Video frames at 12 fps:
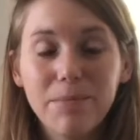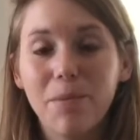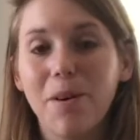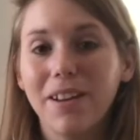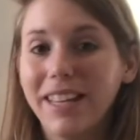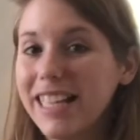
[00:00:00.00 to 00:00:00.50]

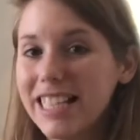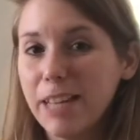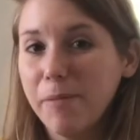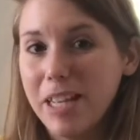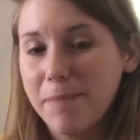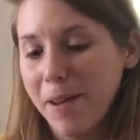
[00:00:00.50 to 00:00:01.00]
book, it's going
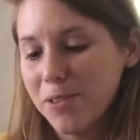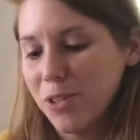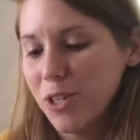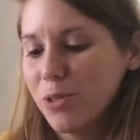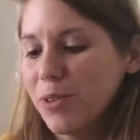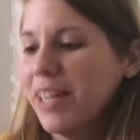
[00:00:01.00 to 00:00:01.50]
to be a special
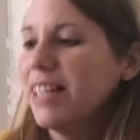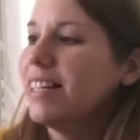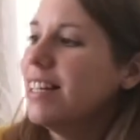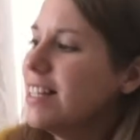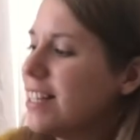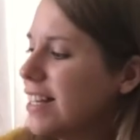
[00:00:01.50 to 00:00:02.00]
treat.
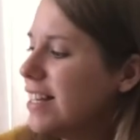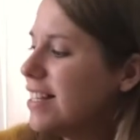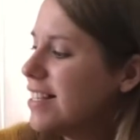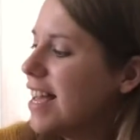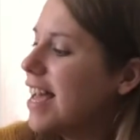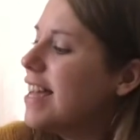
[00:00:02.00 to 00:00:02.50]
It
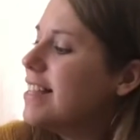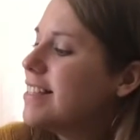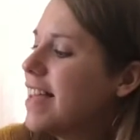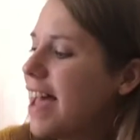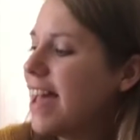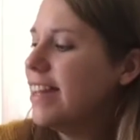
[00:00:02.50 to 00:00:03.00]
is
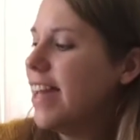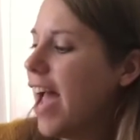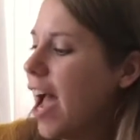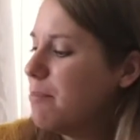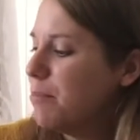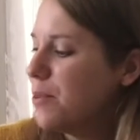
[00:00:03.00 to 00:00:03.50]
10
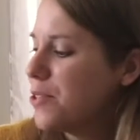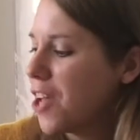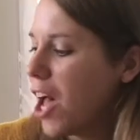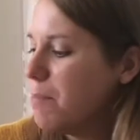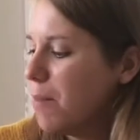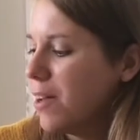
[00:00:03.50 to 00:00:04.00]
Apples
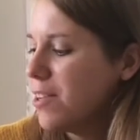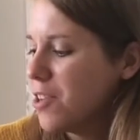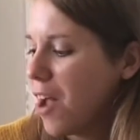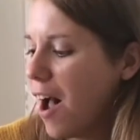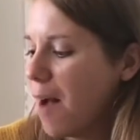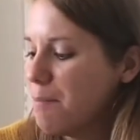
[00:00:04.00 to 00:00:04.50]
Up on
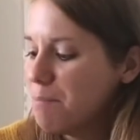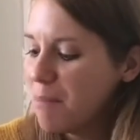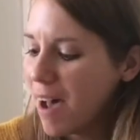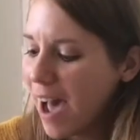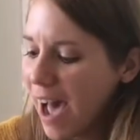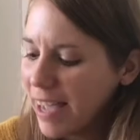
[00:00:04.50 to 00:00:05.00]
Top
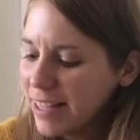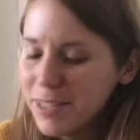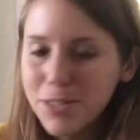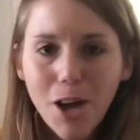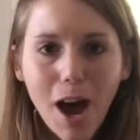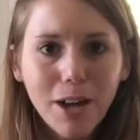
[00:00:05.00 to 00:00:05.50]
by
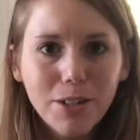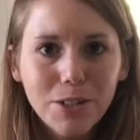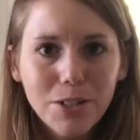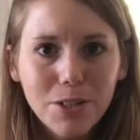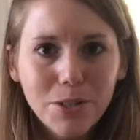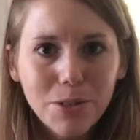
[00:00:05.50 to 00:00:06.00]
Dr.
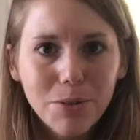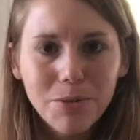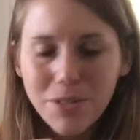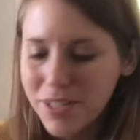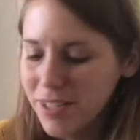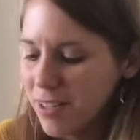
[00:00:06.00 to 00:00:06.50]

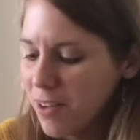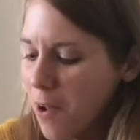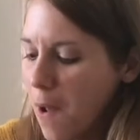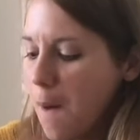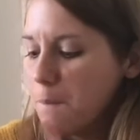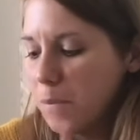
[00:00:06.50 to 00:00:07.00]
Seuss,
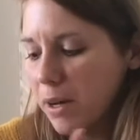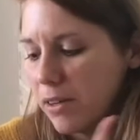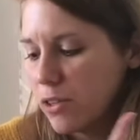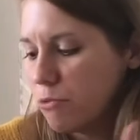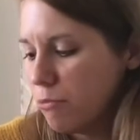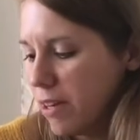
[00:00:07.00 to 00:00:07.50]
but it
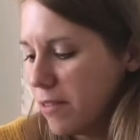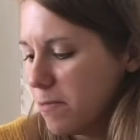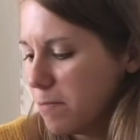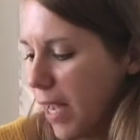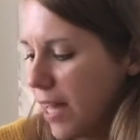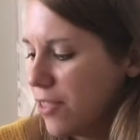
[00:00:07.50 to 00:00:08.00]
is written
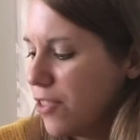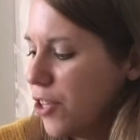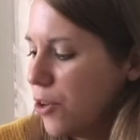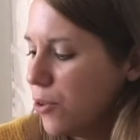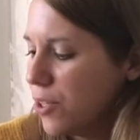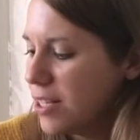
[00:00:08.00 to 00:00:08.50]
by
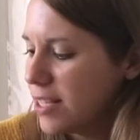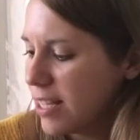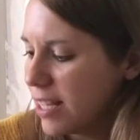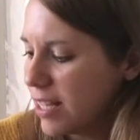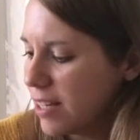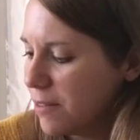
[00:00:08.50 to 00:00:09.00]
Theo Lessig.